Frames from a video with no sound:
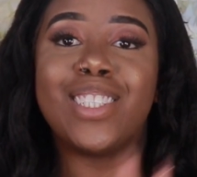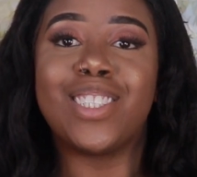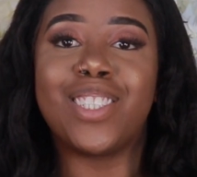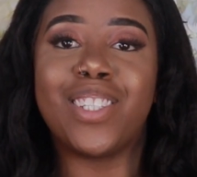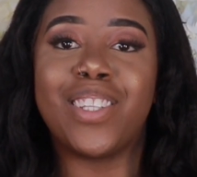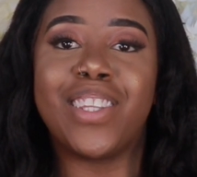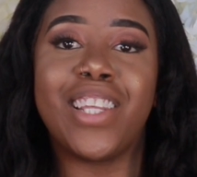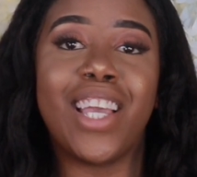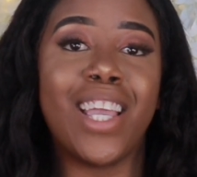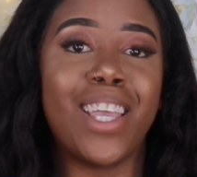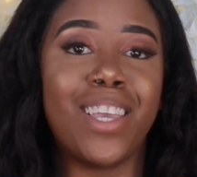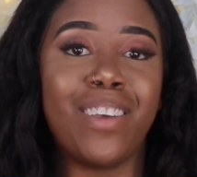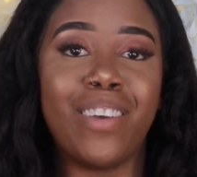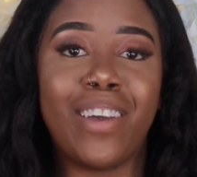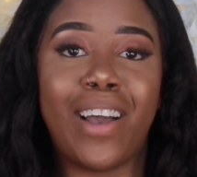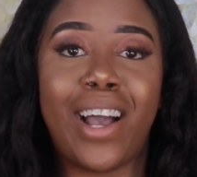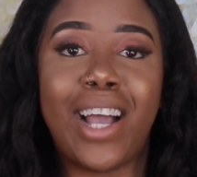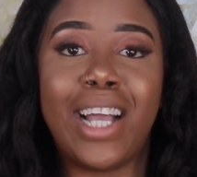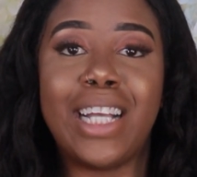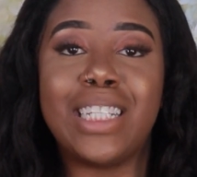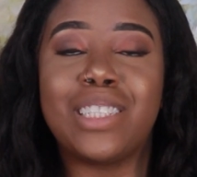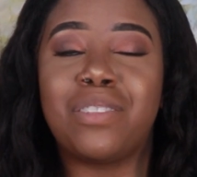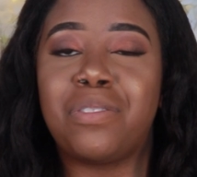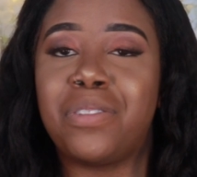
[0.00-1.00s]
So thank you
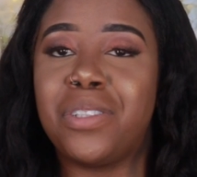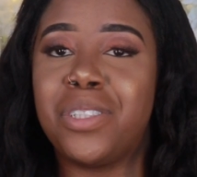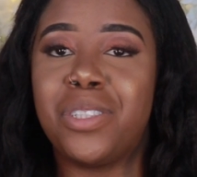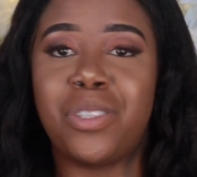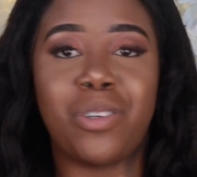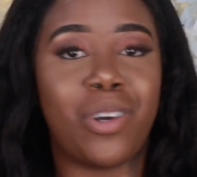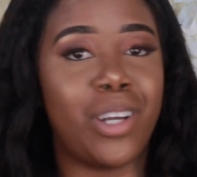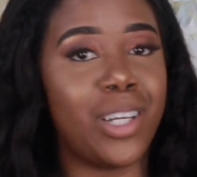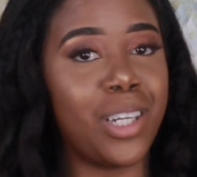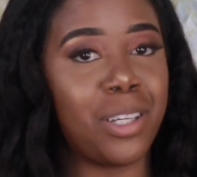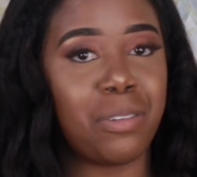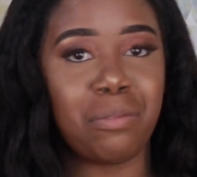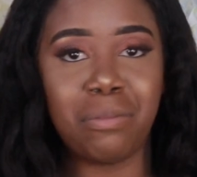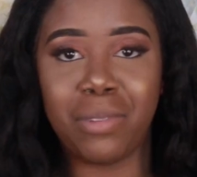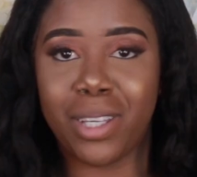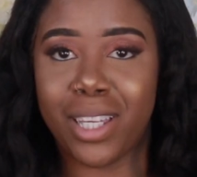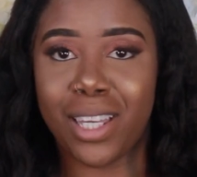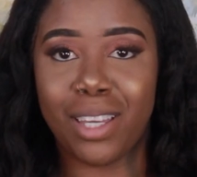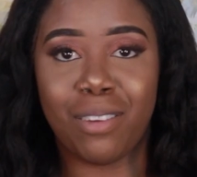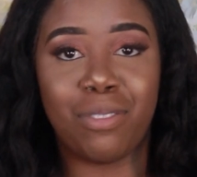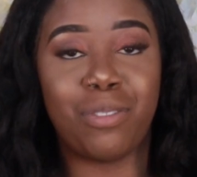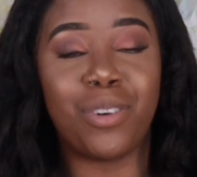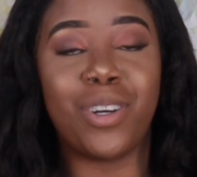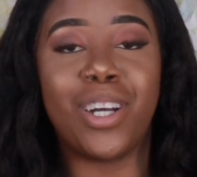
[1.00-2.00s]
guys for joining
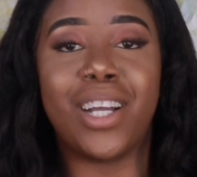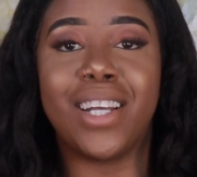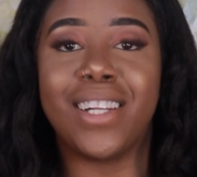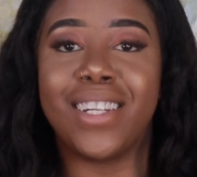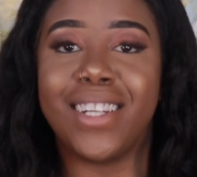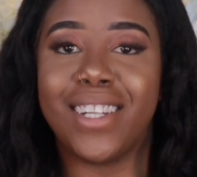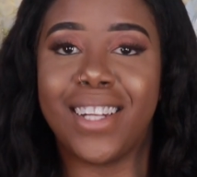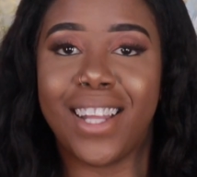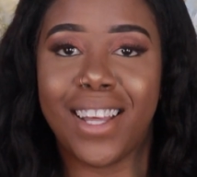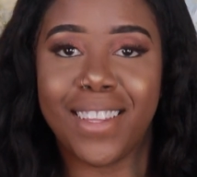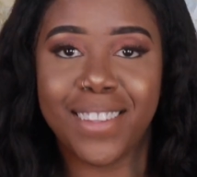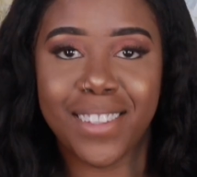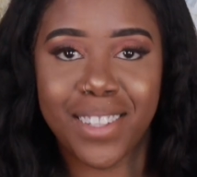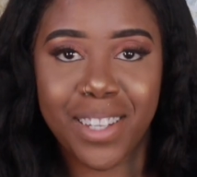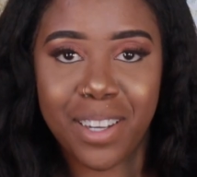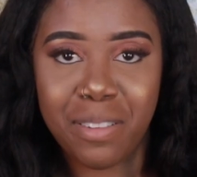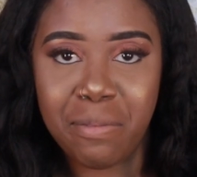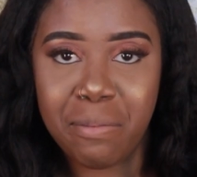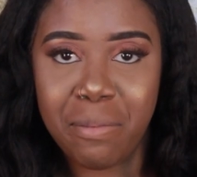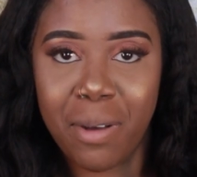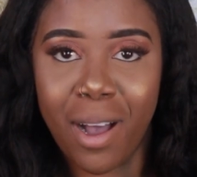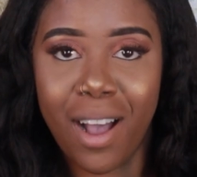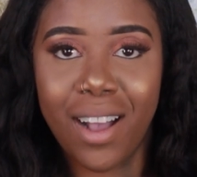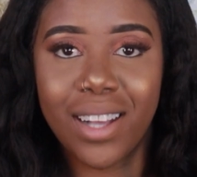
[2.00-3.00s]
me for another
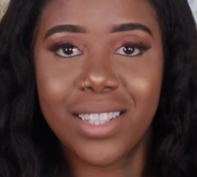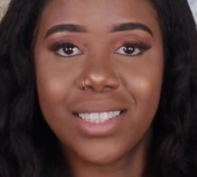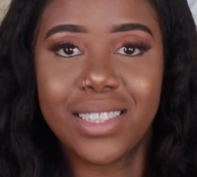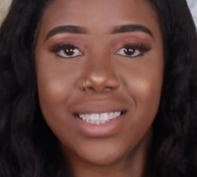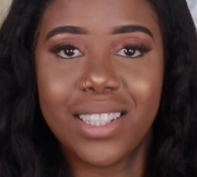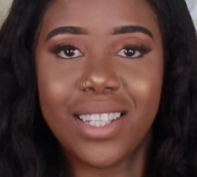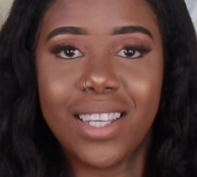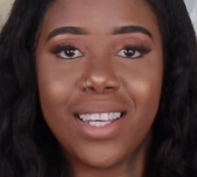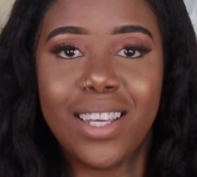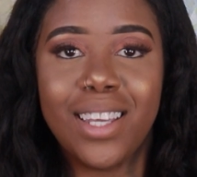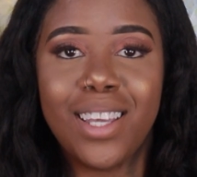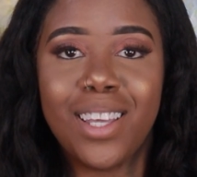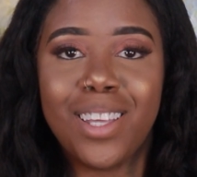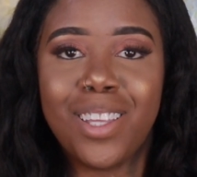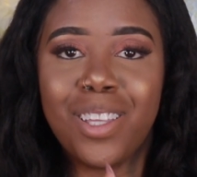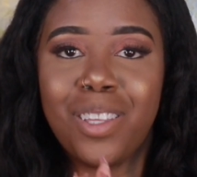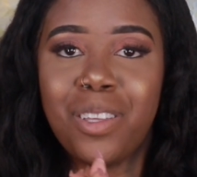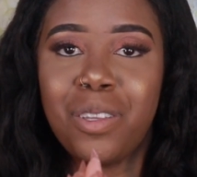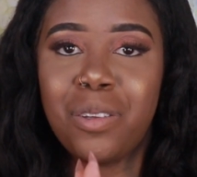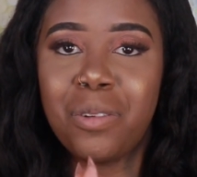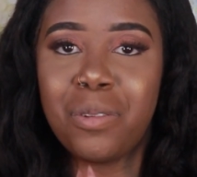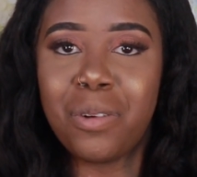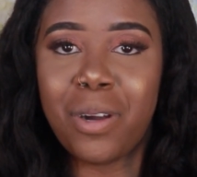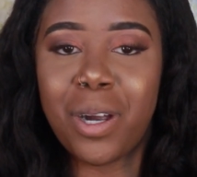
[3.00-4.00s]
unboxing.
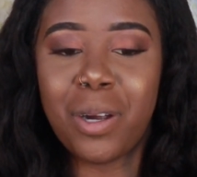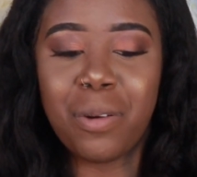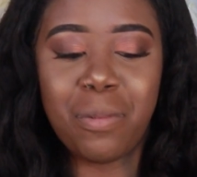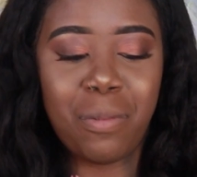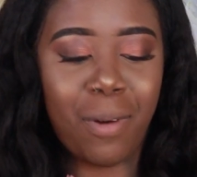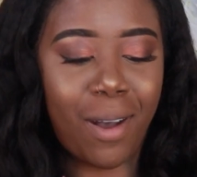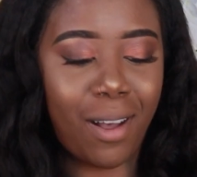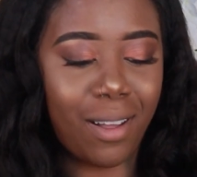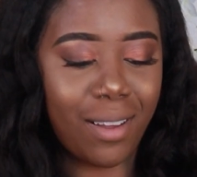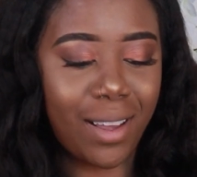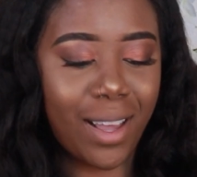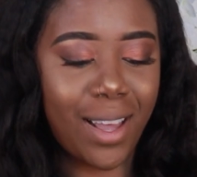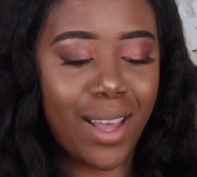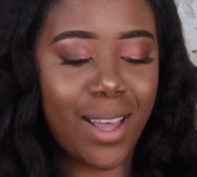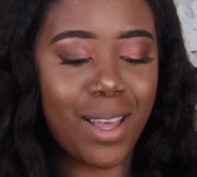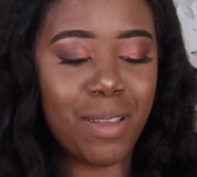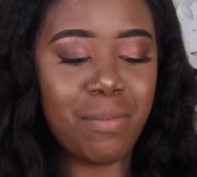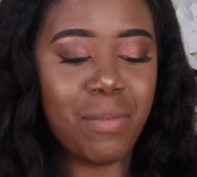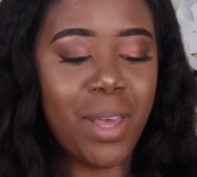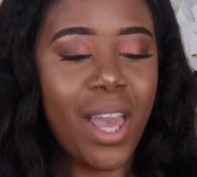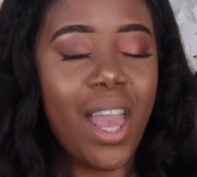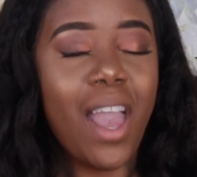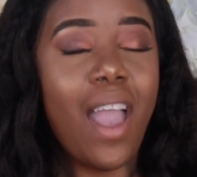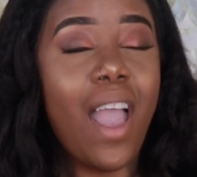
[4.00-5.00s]
You are welcome.